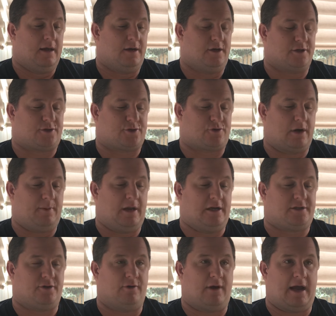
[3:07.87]

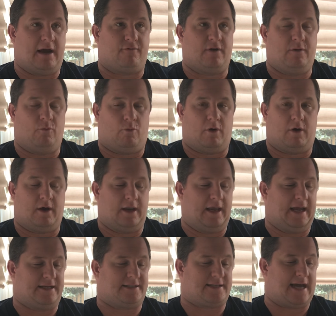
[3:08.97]
distributing to every one
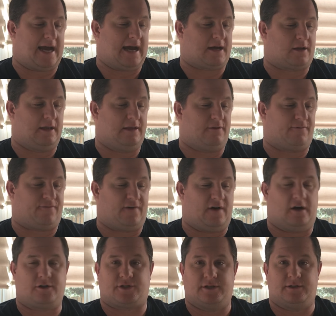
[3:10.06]
exactly the
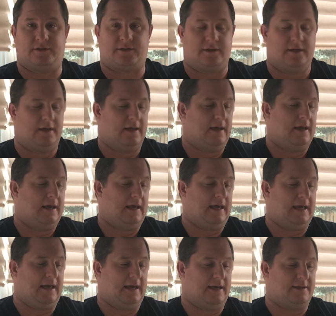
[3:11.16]
functions
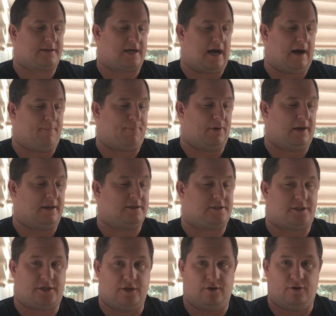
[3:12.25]
he is competent
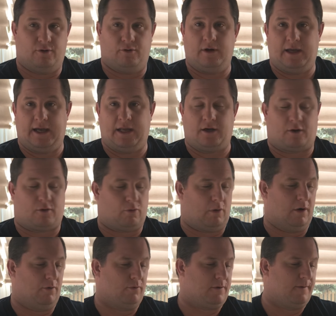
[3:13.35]
to," end
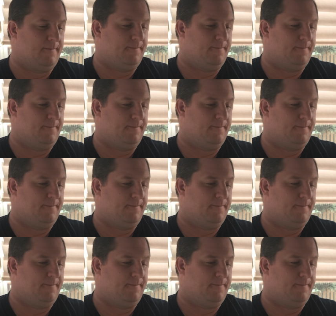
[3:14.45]
quote.